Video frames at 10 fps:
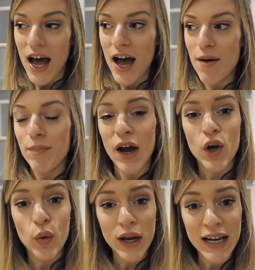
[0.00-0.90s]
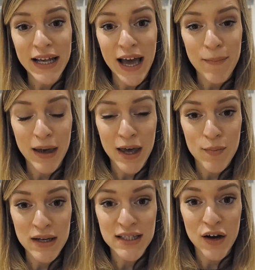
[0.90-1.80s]
But I quickly am
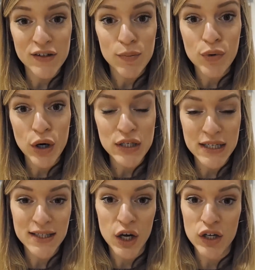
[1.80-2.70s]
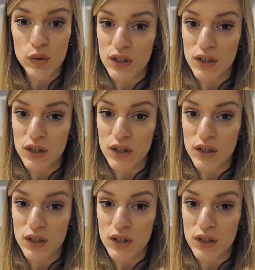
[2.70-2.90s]
making myself some protein oats,